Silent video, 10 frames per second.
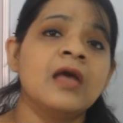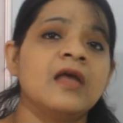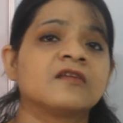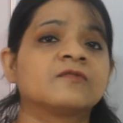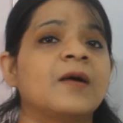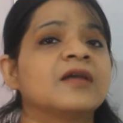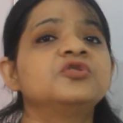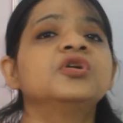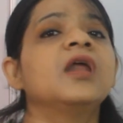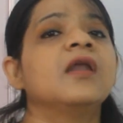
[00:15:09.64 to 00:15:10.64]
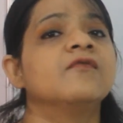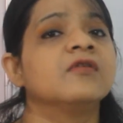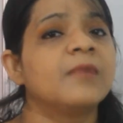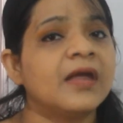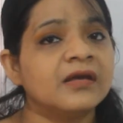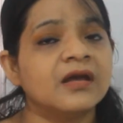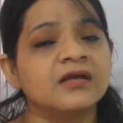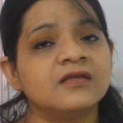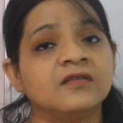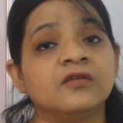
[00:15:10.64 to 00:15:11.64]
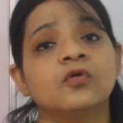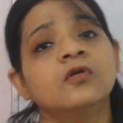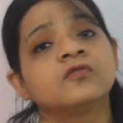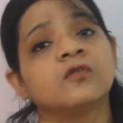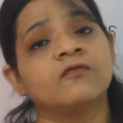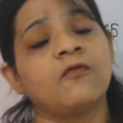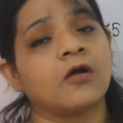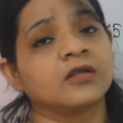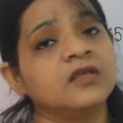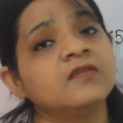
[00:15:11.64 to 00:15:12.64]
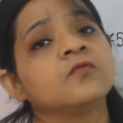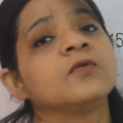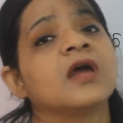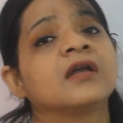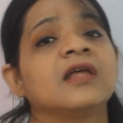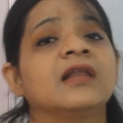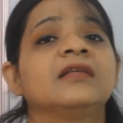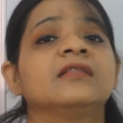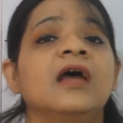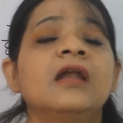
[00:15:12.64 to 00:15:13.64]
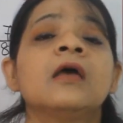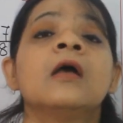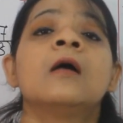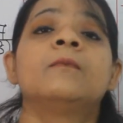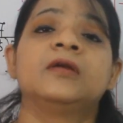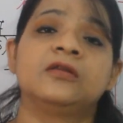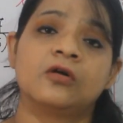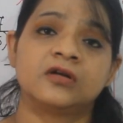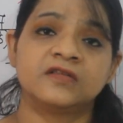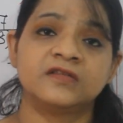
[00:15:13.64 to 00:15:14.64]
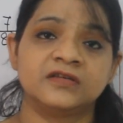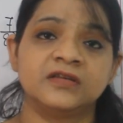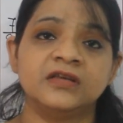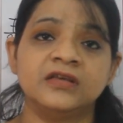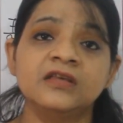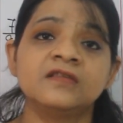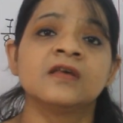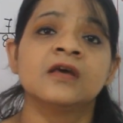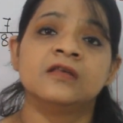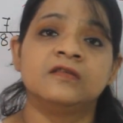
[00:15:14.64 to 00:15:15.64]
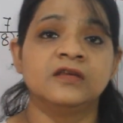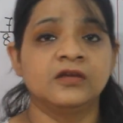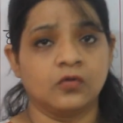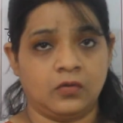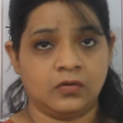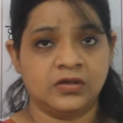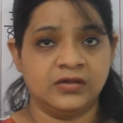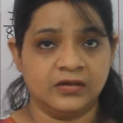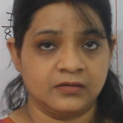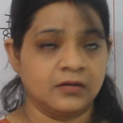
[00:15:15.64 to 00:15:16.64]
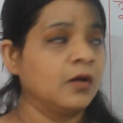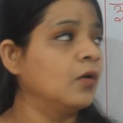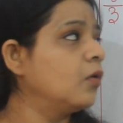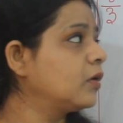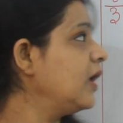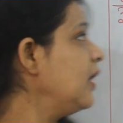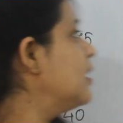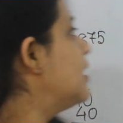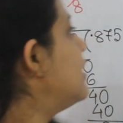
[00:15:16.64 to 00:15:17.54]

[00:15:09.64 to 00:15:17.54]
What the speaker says: expansion and remainder is 0. So for this we are telling that periodicity is 0 here. Okay,